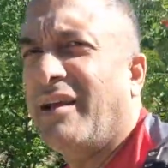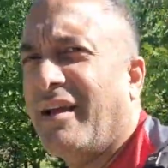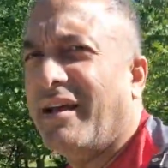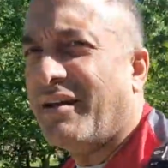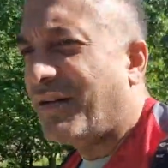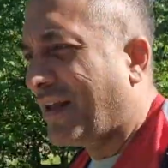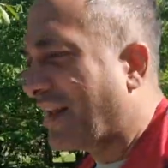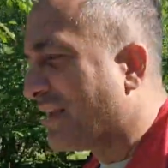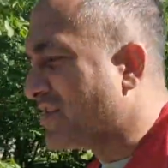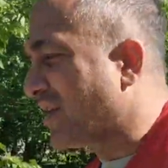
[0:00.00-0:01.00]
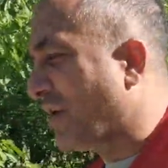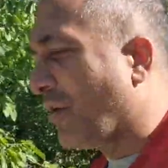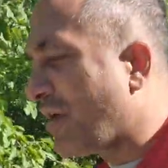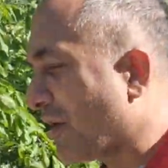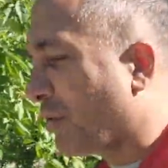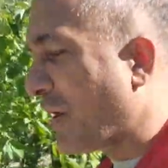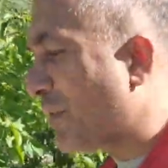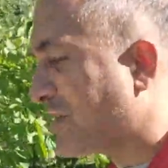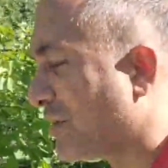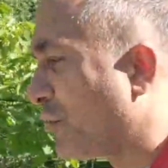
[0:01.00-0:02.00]
and get a security
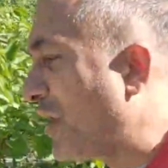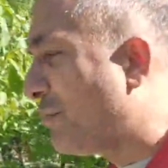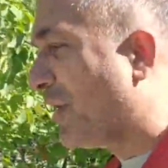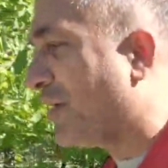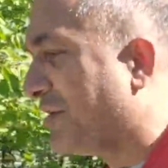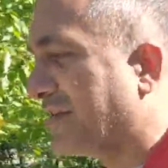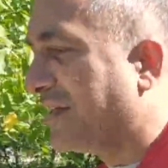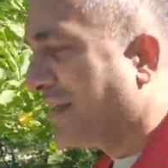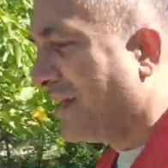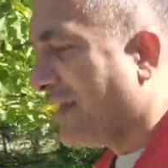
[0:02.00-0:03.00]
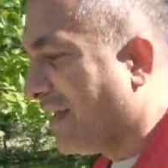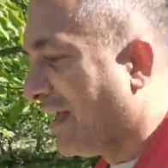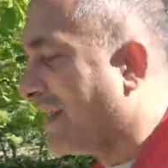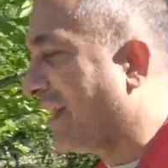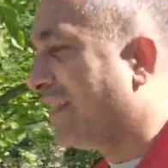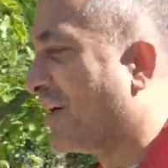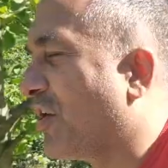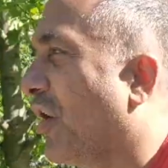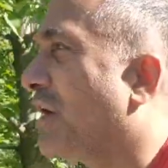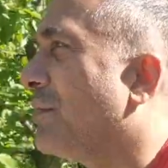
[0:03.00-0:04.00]
agreement and rebuild and get the
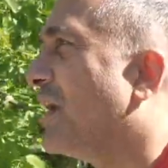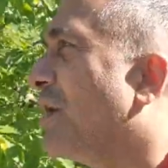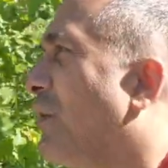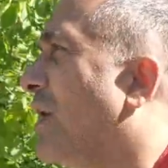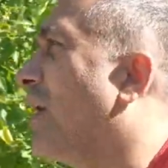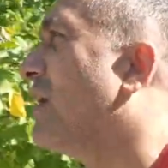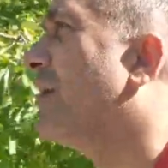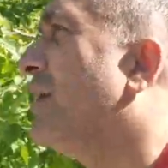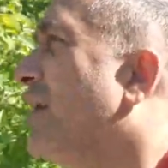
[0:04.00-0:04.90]
economy going.